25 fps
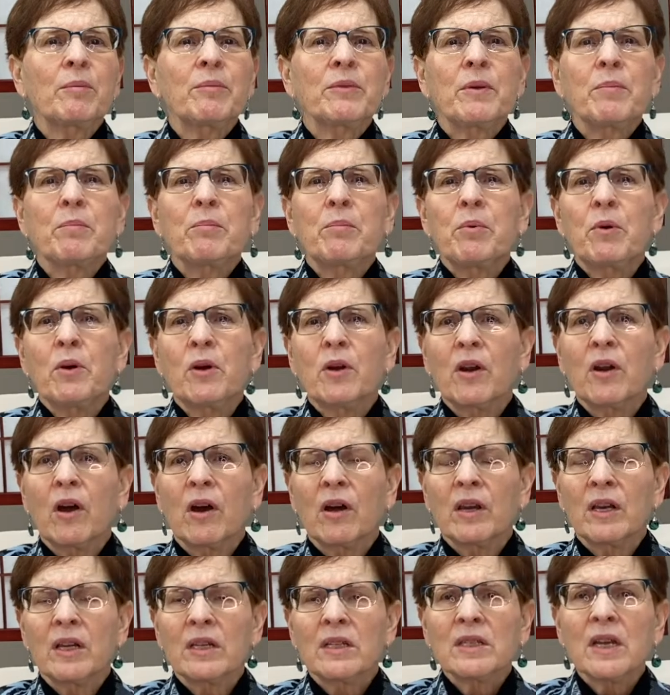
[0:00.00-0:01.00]
them put
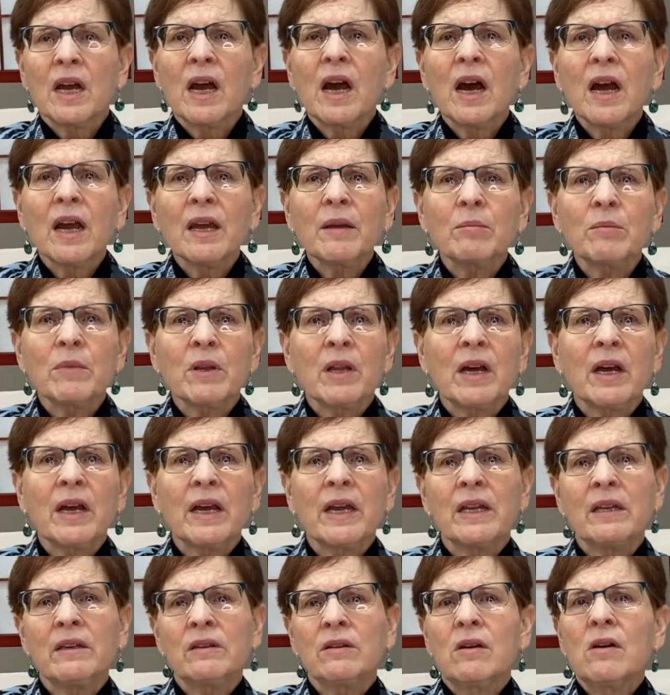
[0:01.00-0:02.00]
on a
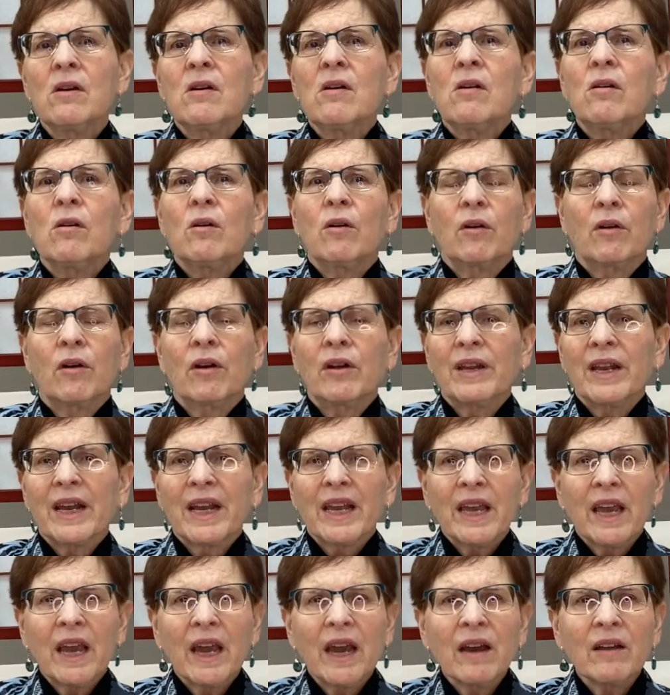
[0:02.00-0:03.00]
timeline or on a
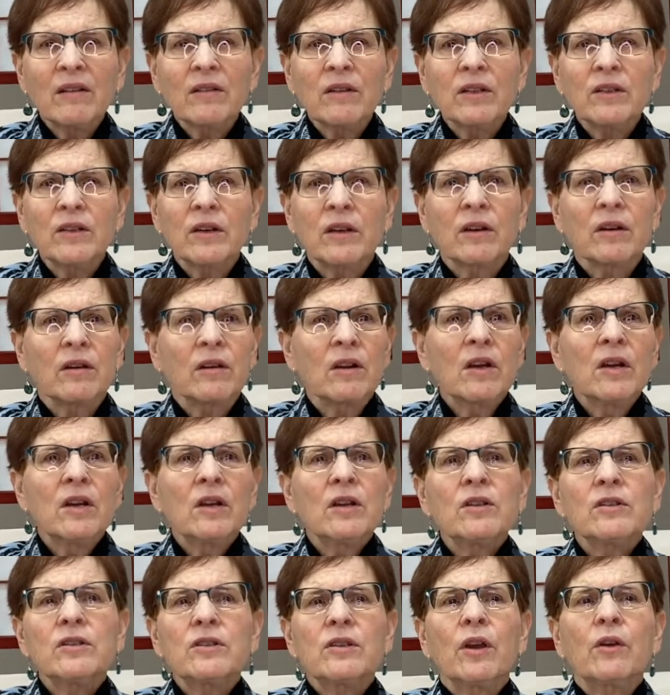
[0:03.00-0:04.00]
calendar
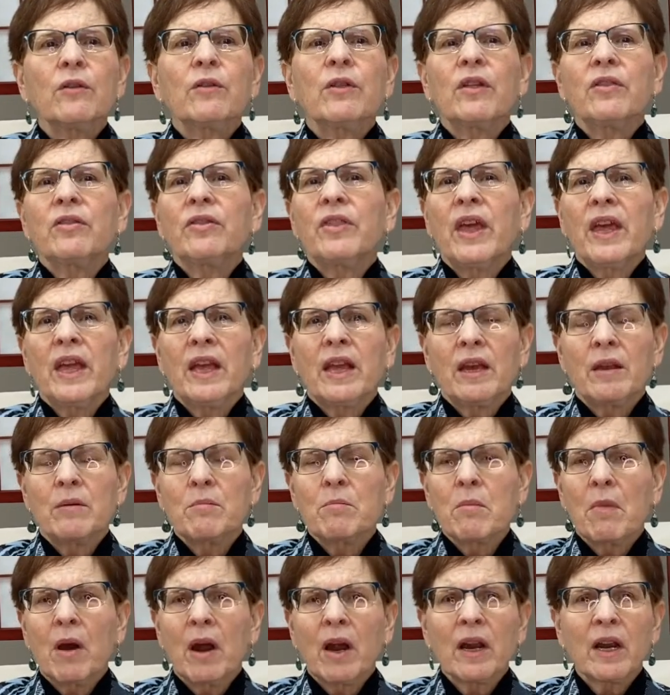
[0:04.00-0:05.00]
so that they can
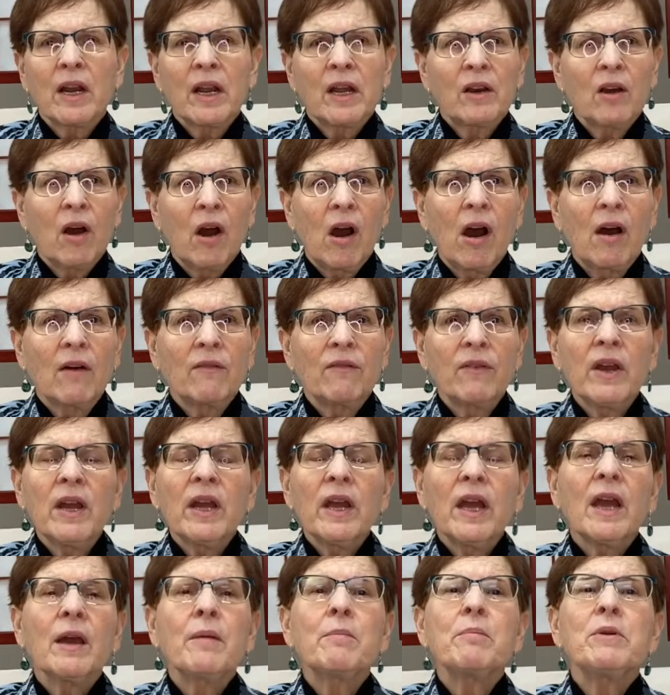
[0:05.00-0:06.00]
mark it off,
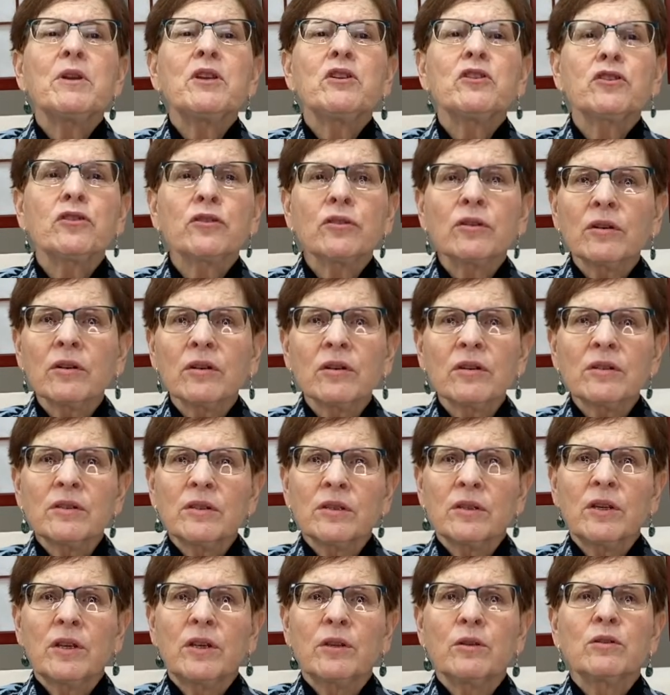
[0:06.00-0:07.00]
and be sure to
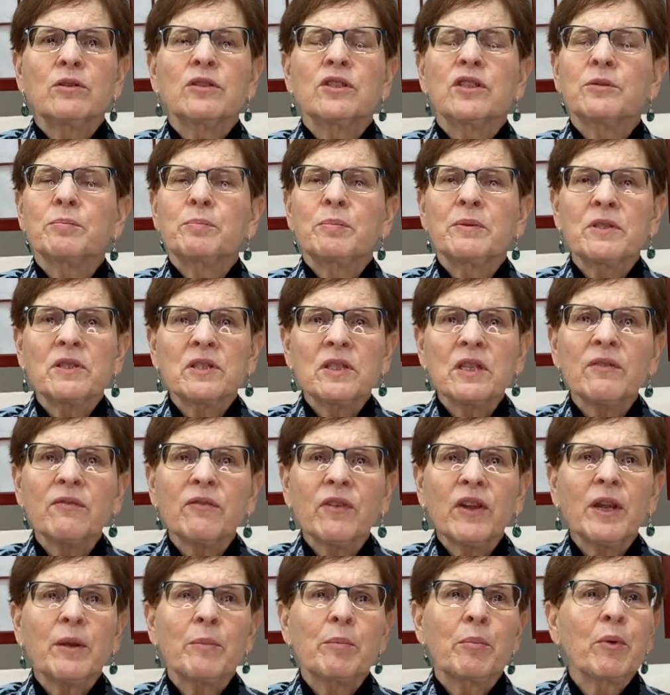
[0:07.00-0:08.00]
use
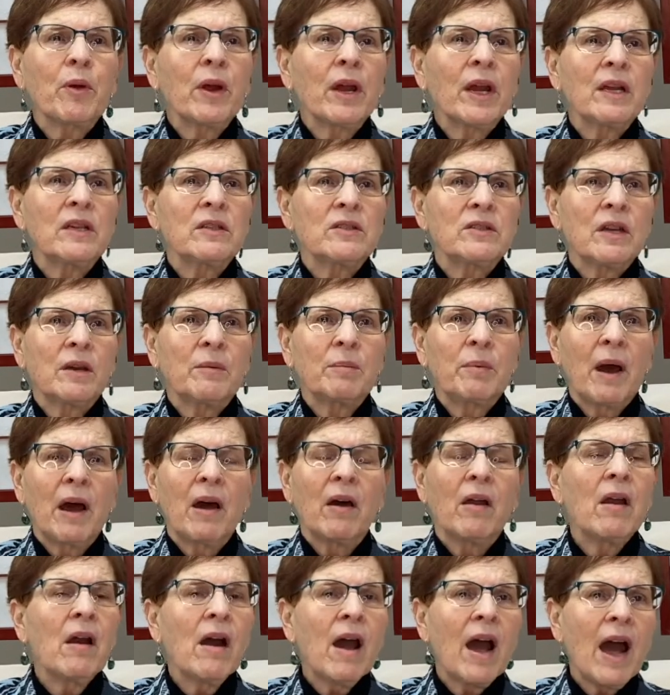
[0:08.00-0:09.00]
specific praise about
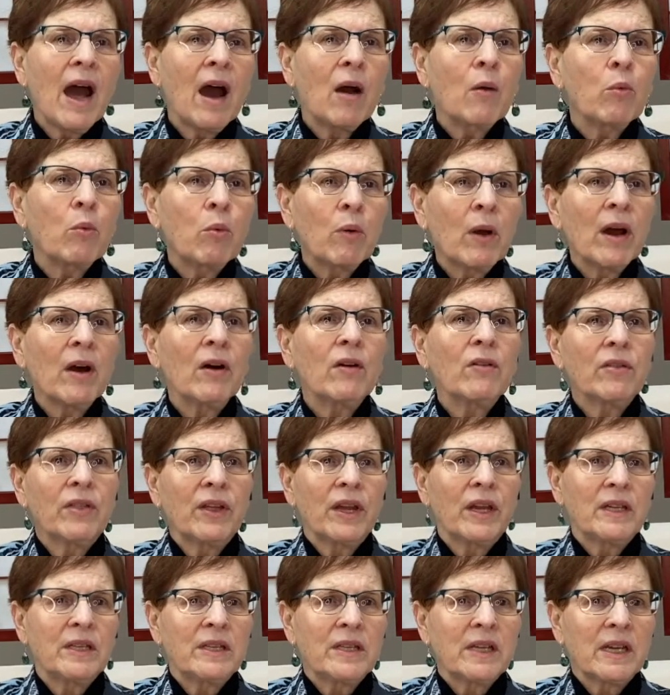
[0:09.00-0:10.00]
how well
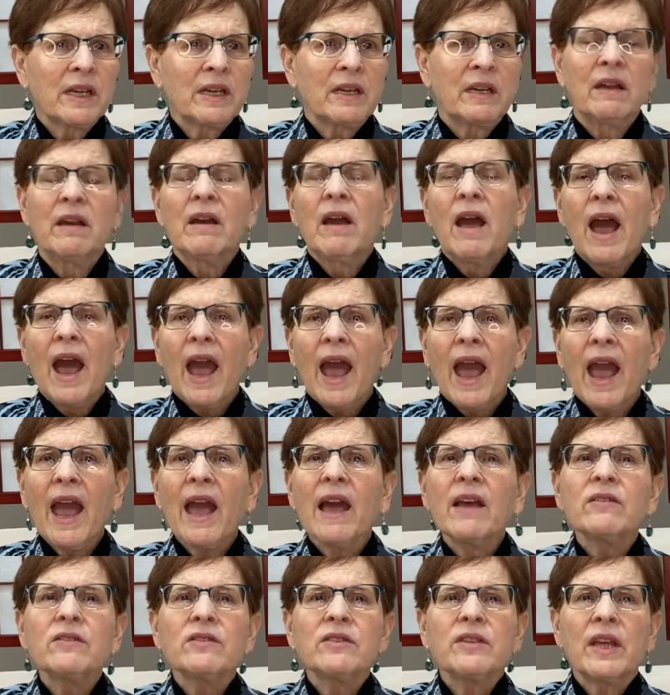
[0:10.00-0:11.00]
they did
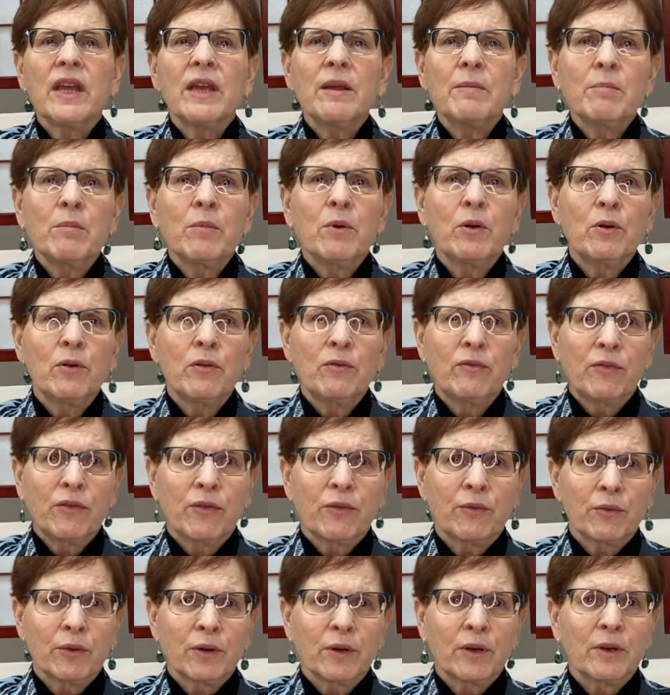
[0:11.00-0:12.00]
as they move
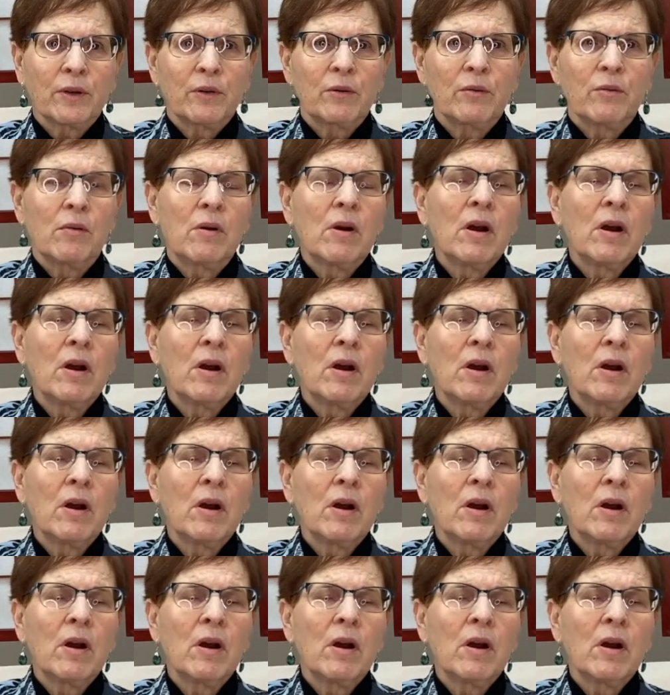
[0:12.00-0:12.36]
through